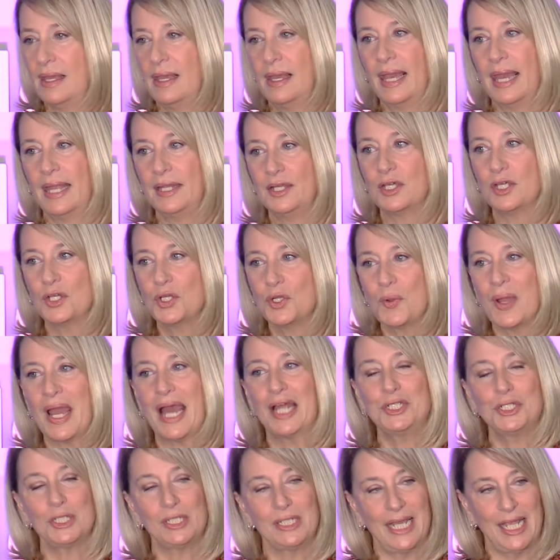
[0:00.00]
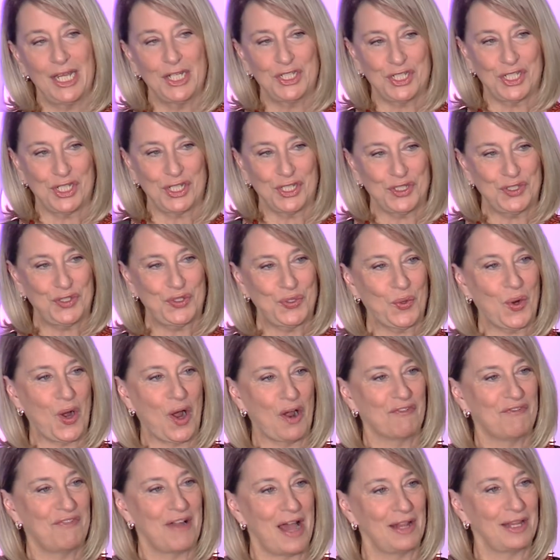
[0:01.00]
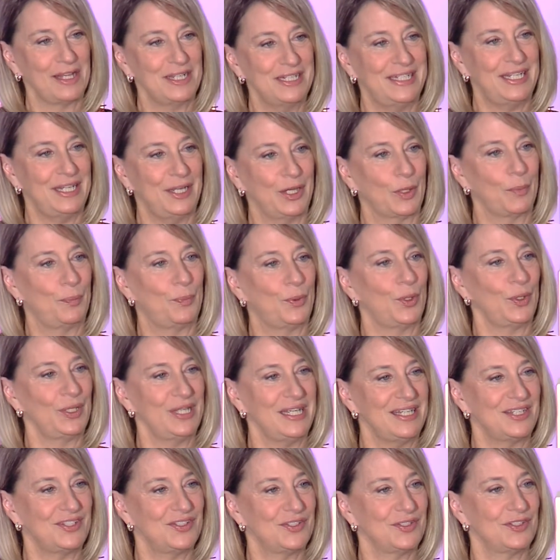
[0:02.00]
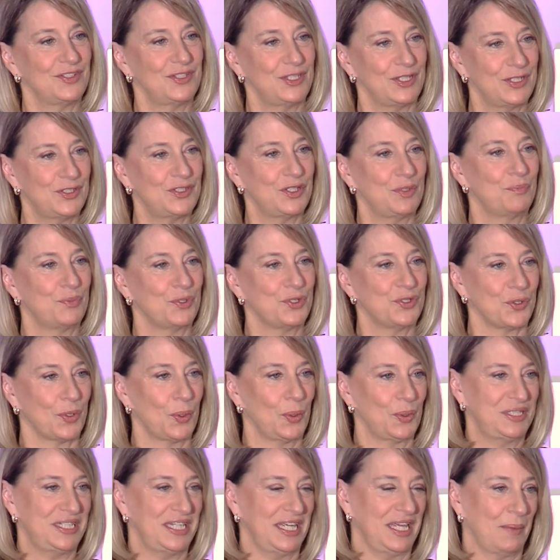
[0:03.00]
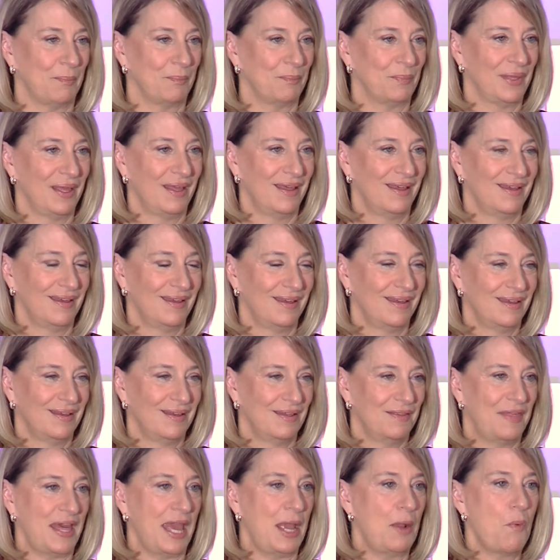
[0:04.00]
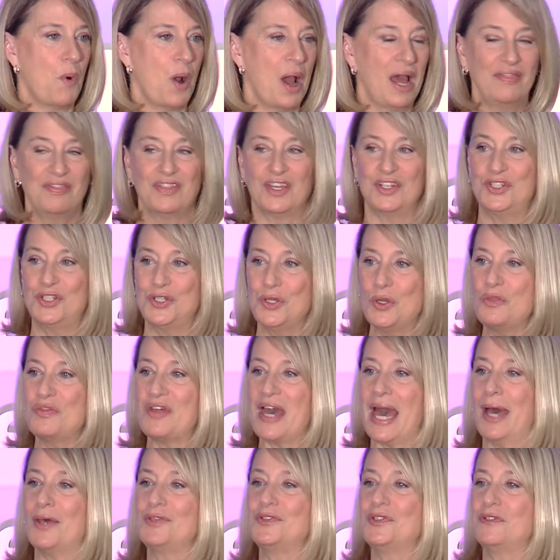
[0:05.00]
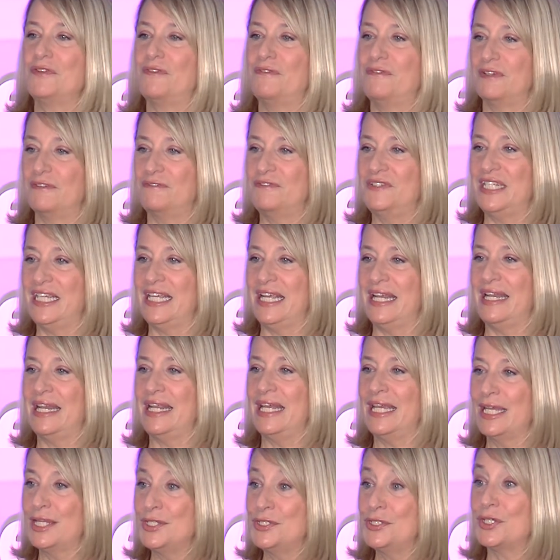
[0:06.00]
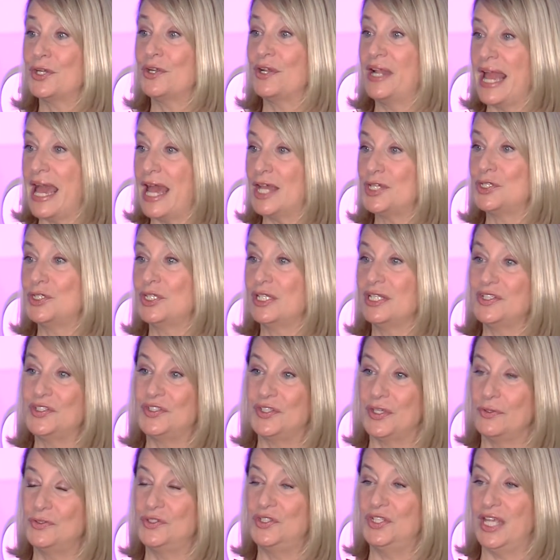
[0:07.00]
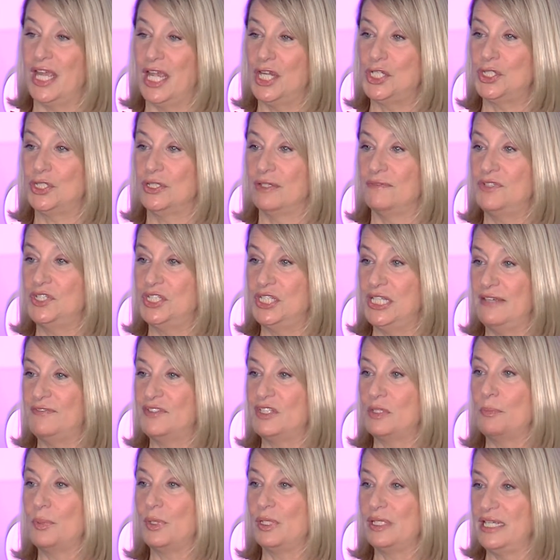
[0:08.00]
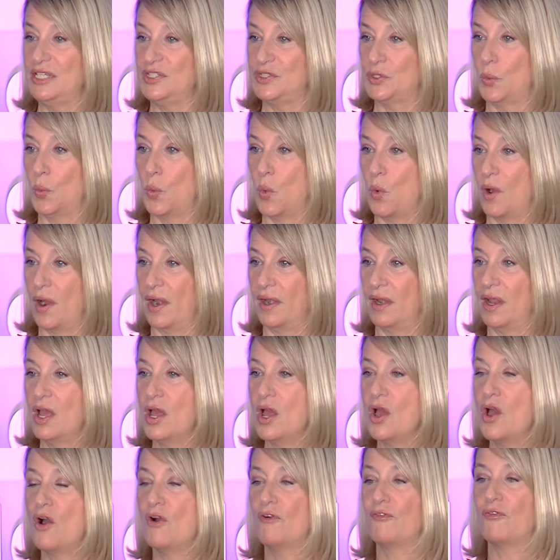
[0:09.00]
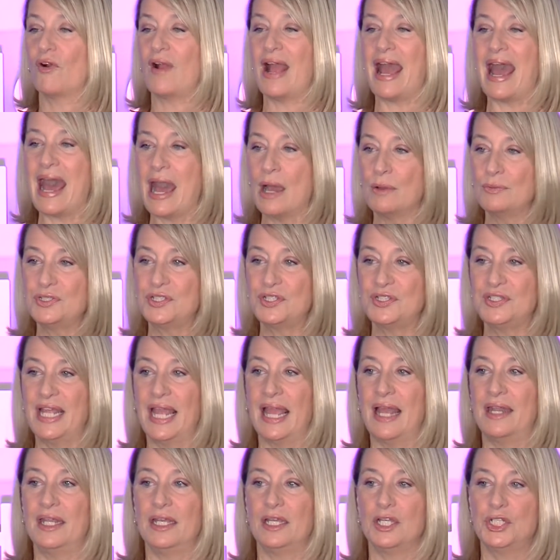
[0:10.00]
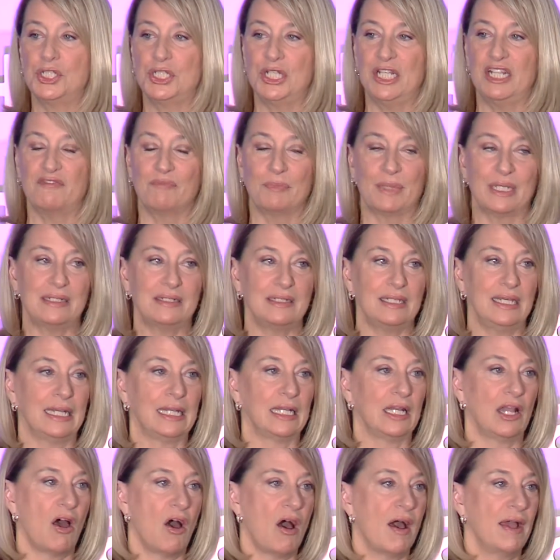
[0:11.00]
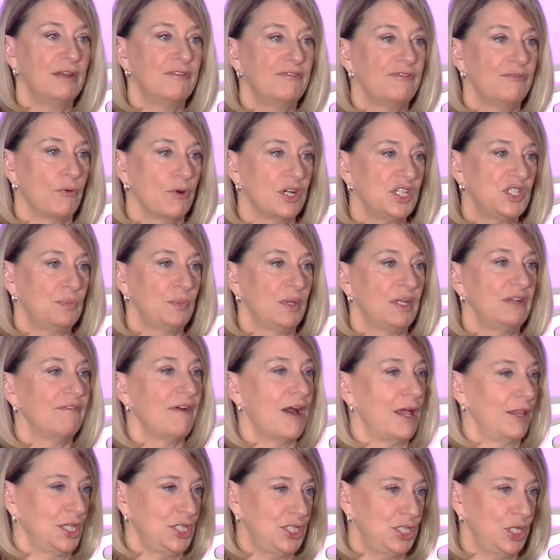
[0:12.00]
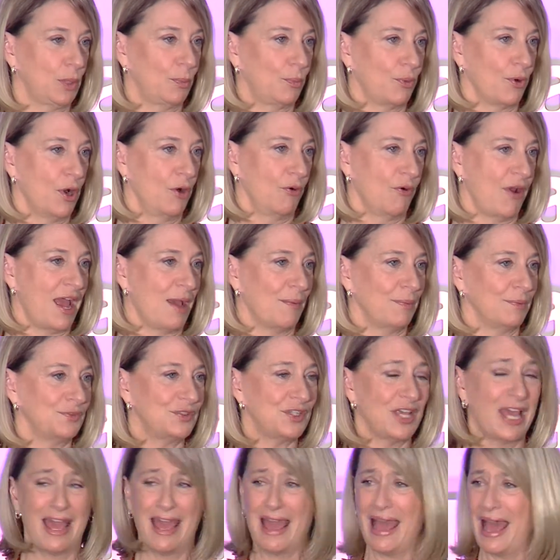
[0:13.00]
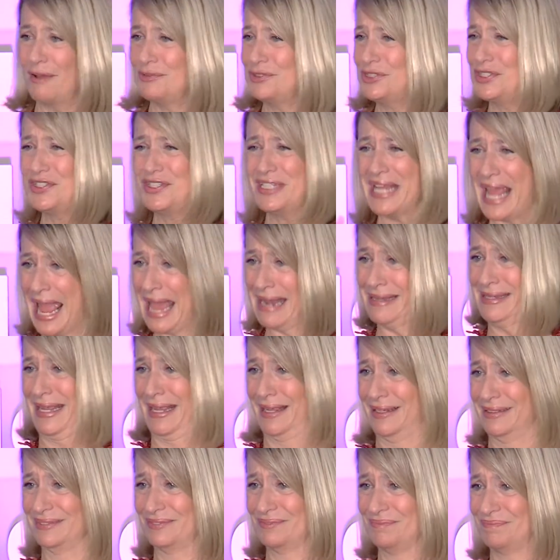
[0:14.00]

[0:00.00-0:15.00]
And congratulations to our volunteer police citizen patrol team. They won the 2015 International Association of Chiefs of Police Award for outstanding achievement in law enforcement volunteer programs. Outstanding.